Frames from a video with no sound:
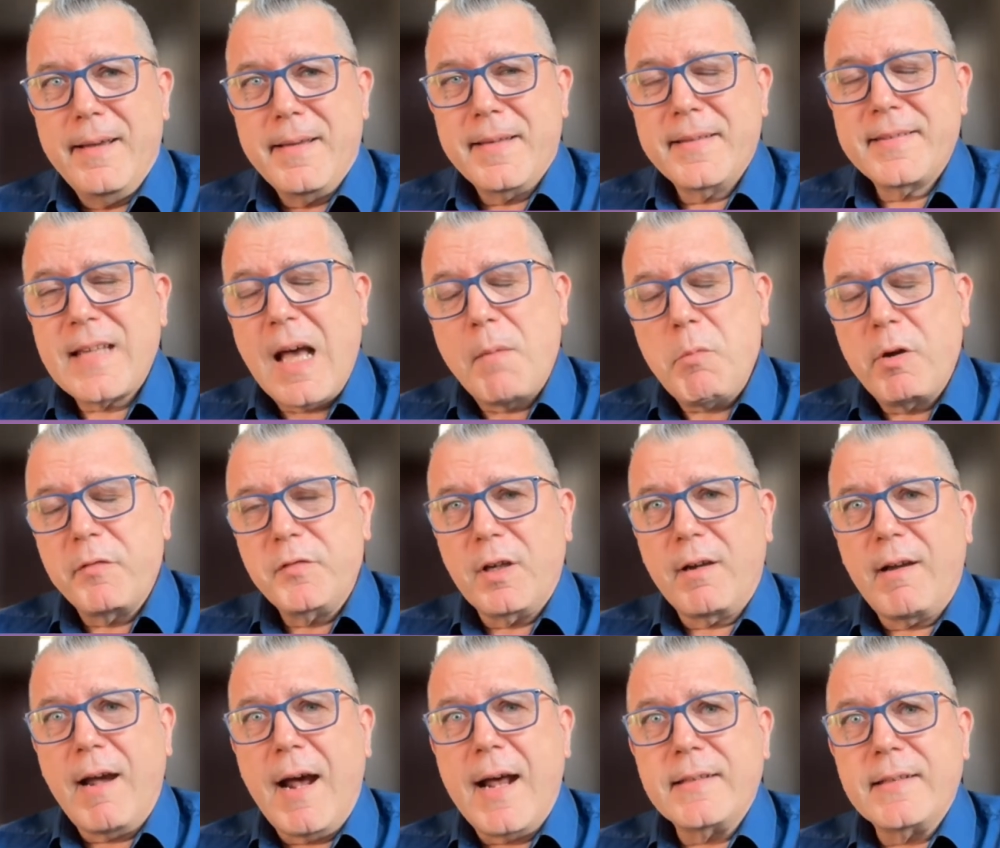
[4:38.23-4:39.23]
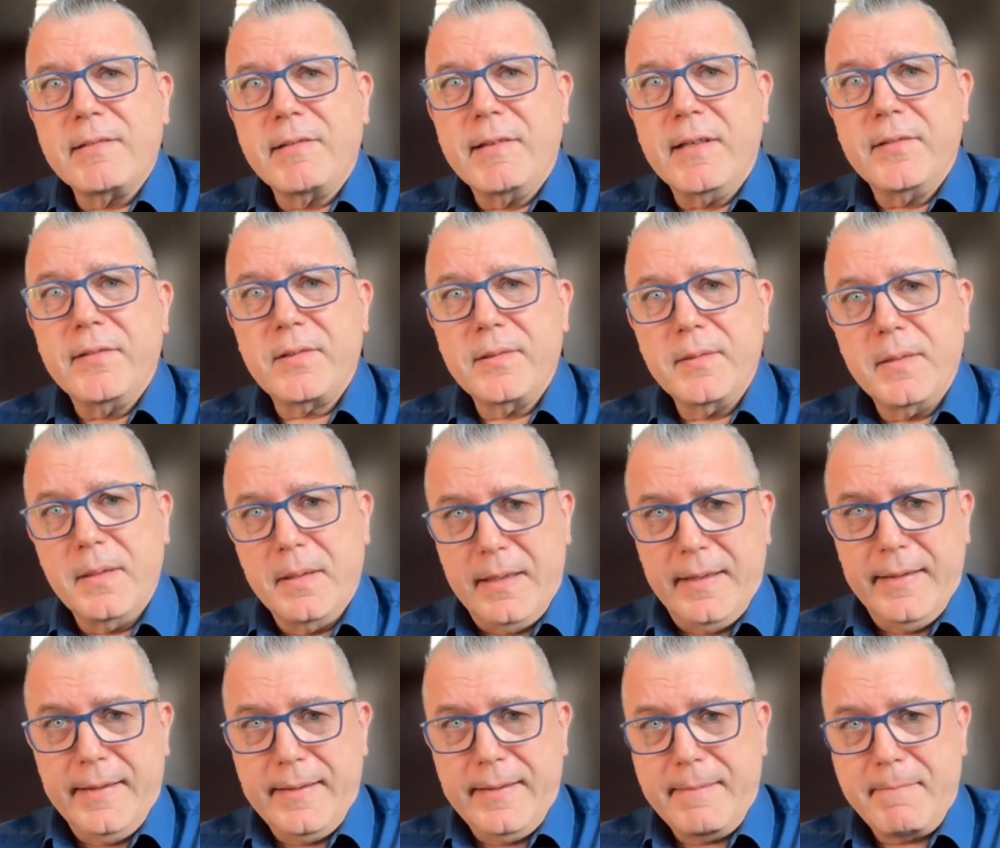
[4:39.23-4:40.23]
Some of the countries
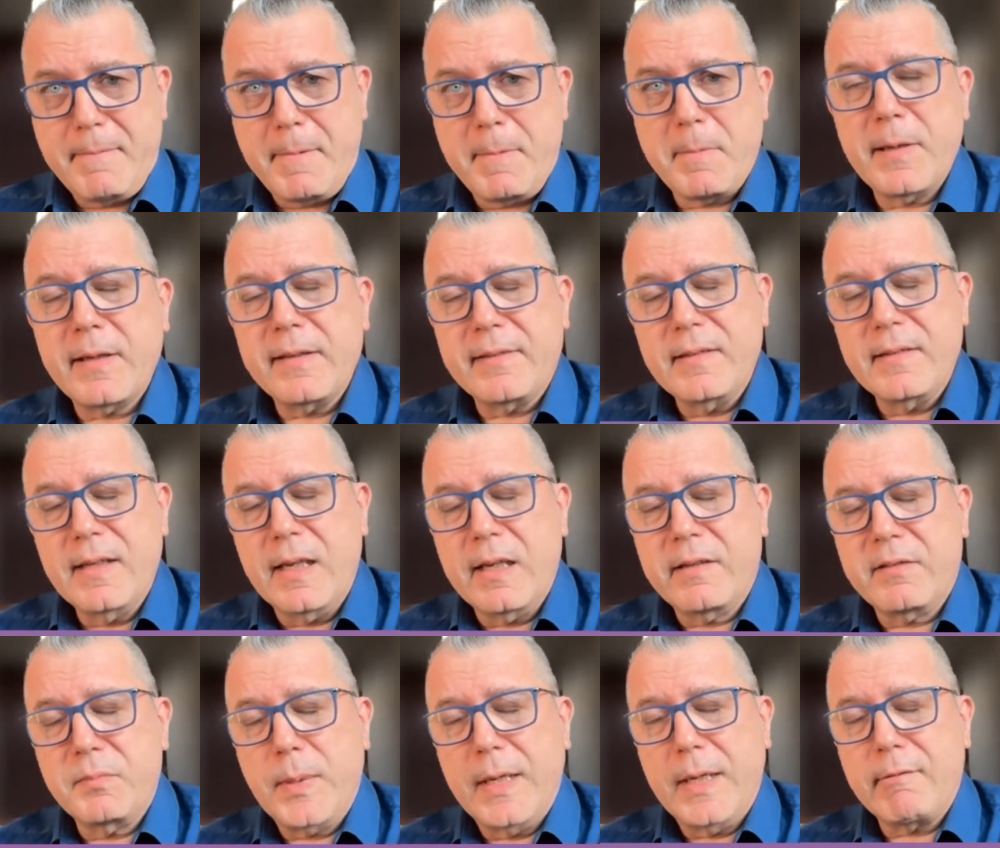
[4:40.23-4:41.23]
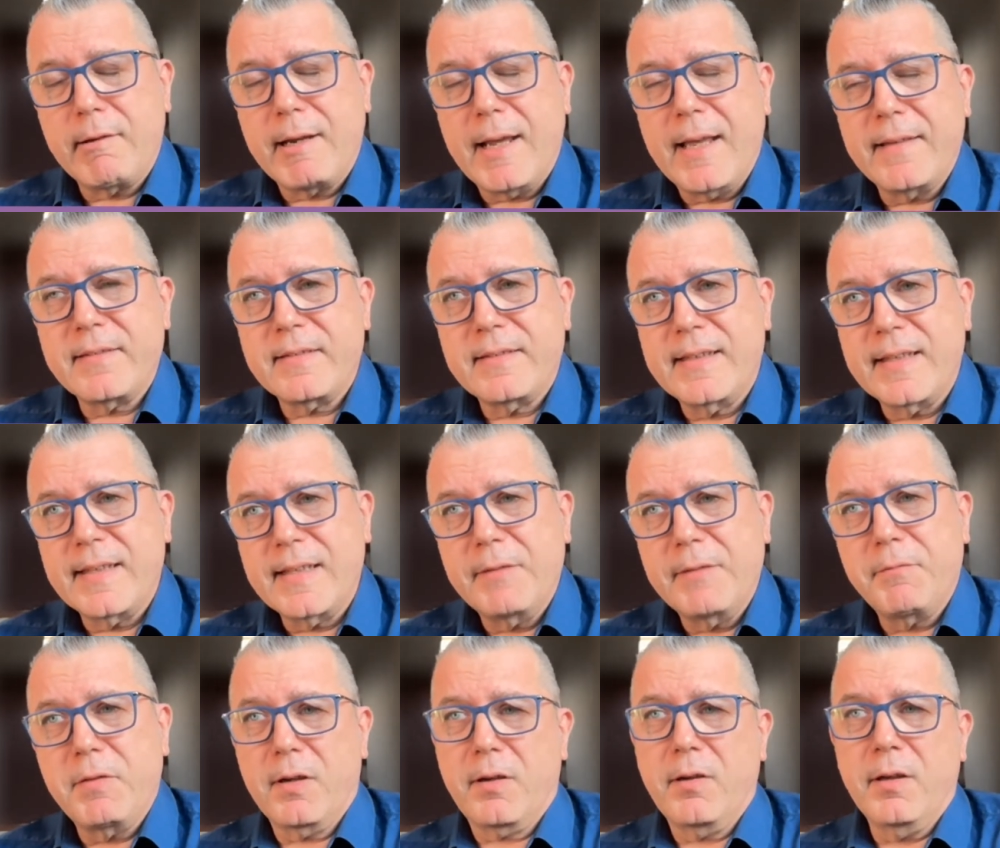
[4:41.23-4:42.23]
experienced
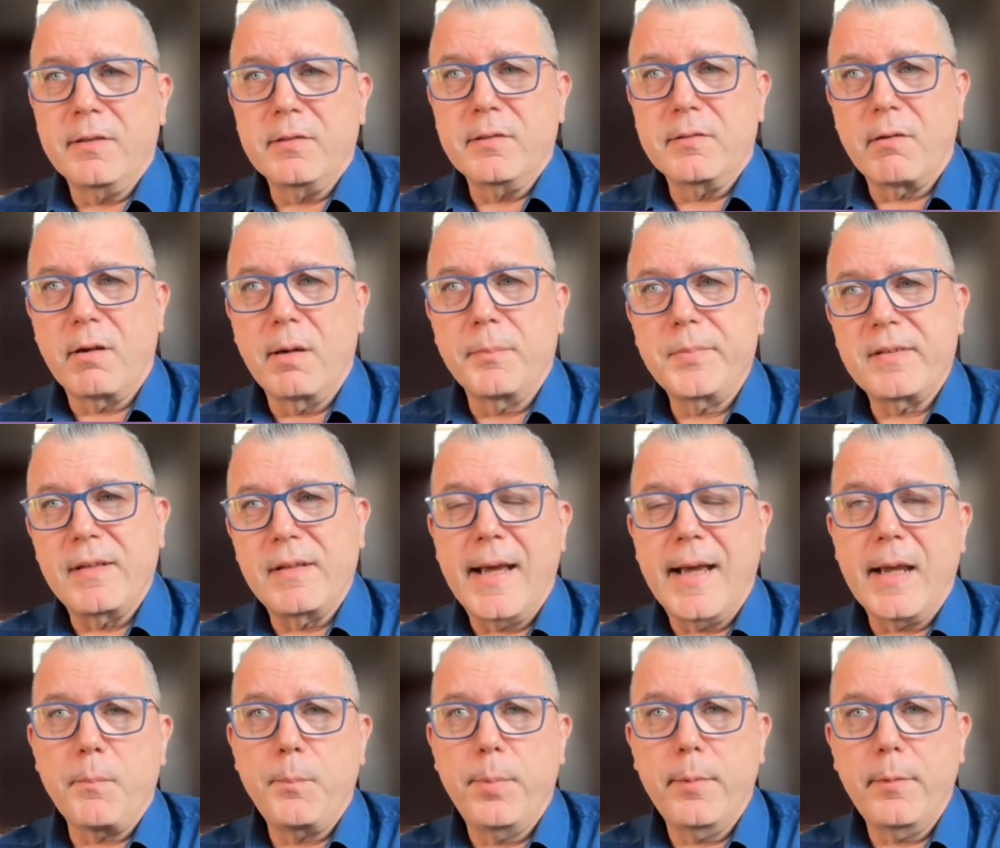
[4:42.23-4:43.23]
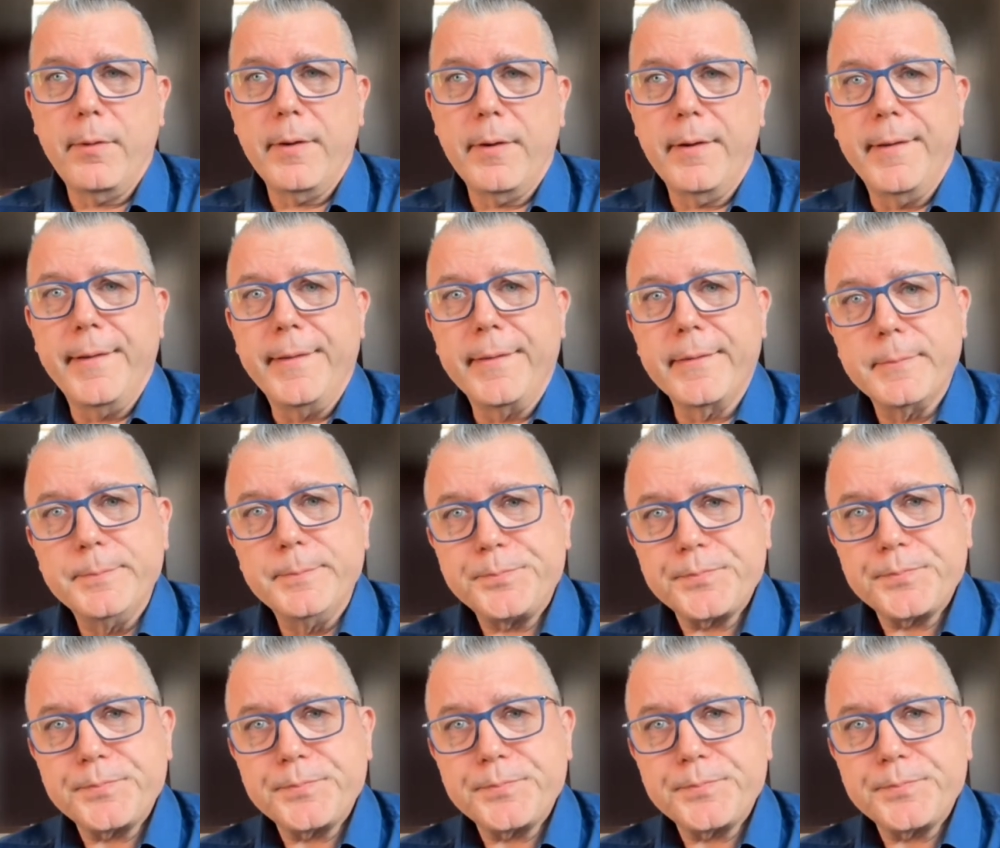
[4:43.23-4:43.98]
significant drops like Poland,